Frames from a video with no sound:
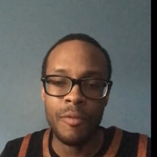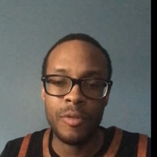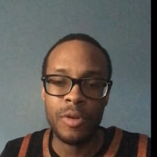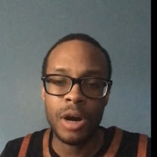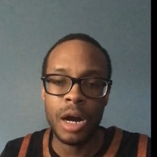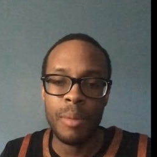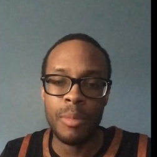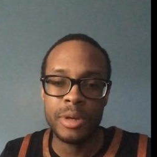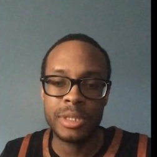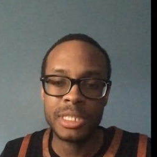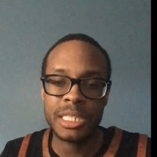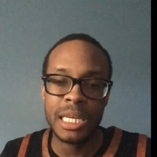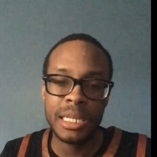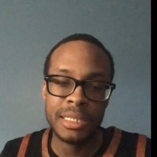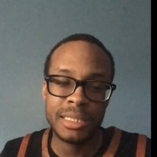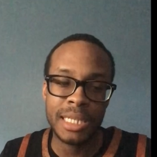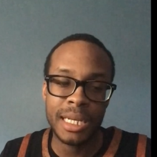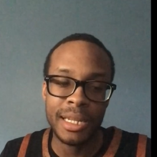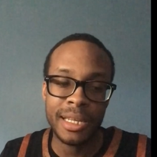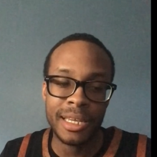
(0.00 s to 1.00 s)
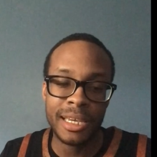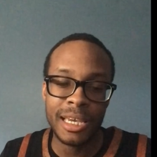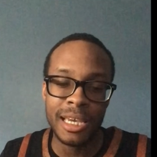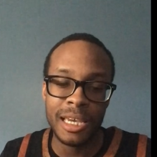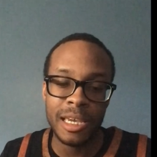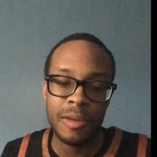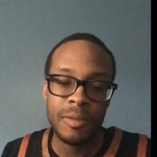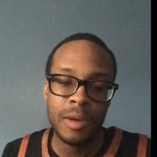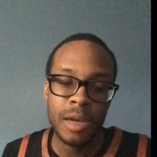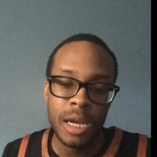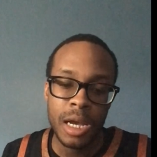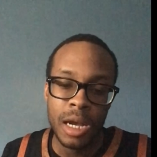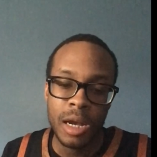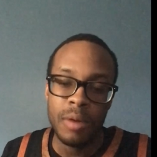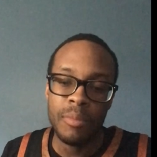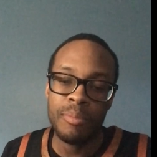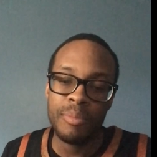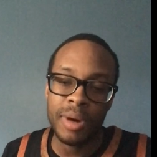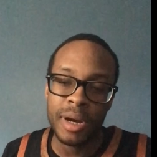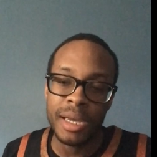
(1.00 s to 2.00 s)
almost 10 a game,
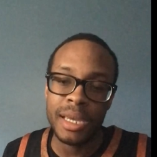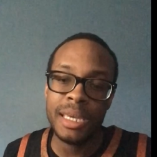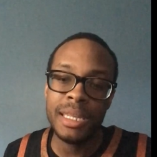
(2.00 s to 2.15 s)
but he